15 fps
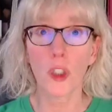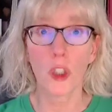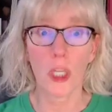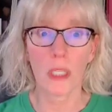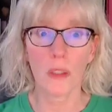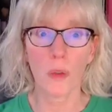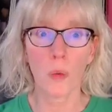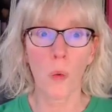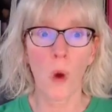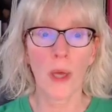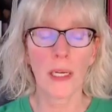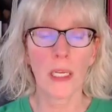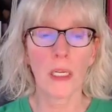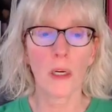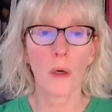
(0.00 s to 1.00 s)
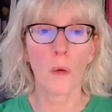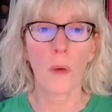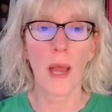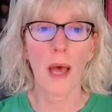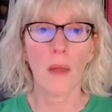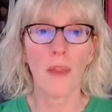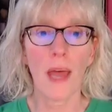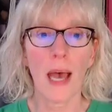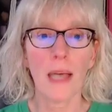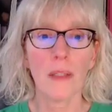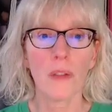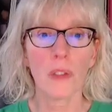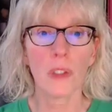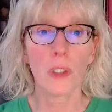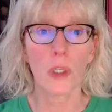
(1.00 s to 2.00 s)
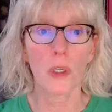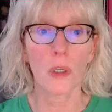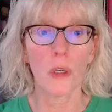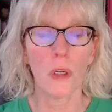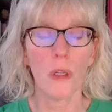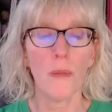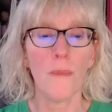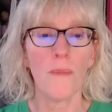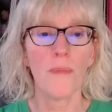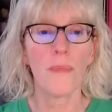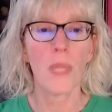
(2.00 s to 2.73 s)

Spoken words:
just want it around that circle.